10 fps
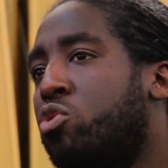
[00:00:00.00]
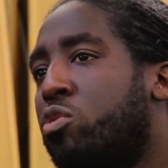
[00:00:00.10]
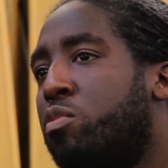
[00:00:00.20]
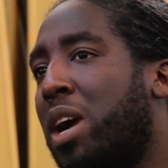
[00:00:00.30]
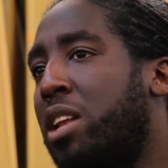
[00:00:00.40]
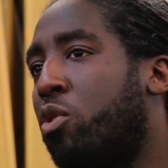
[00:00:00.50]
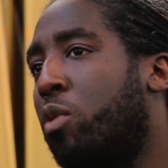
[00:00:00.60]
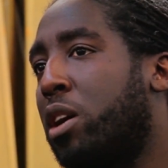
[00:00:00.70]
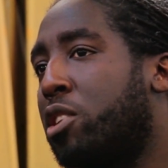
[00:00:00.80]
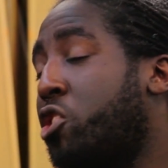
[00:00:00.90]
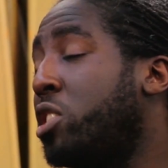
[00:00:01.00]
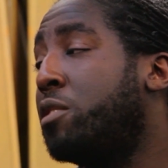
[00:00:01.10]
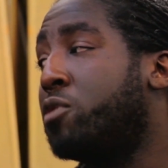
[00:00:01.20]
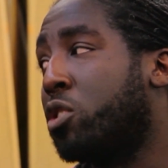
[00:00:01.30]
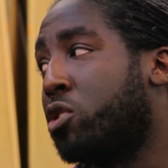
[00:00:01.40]
could use this for my little one because she
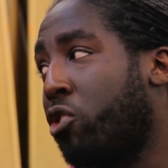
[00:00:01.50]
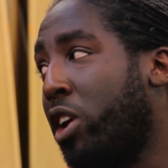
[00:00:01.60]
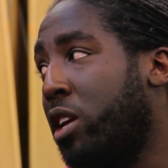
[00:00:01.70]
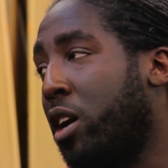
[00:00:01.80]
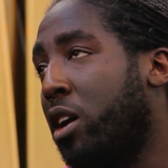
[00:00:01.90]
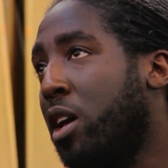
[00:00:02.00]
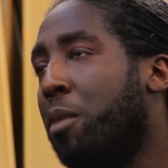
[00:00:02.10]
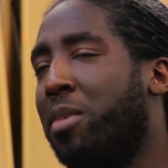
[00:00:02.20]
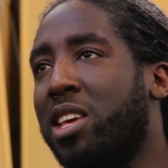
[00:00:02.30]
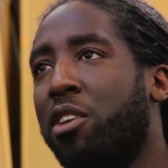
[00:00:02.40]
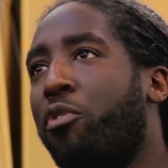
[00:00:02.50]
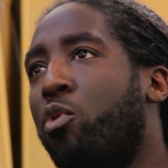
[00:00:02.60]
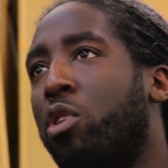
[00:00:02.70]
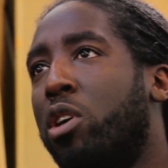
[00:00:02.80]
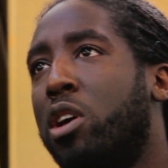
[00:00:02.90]
lives in Australia. Yeah. But then I
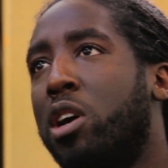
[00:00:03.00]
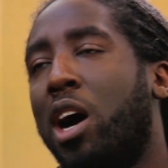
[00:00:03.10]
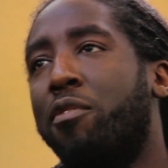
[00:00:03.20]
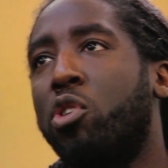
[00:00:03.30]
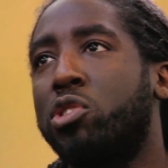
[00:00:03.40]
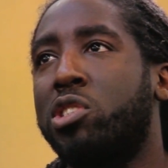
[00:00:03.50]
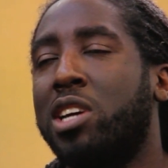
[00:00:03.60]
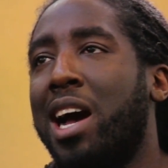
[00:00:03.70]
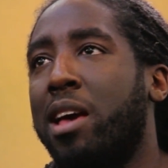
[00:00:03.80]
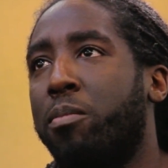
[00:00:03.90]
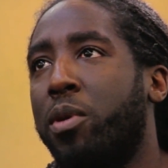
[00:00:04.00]
thought, I've got Skype.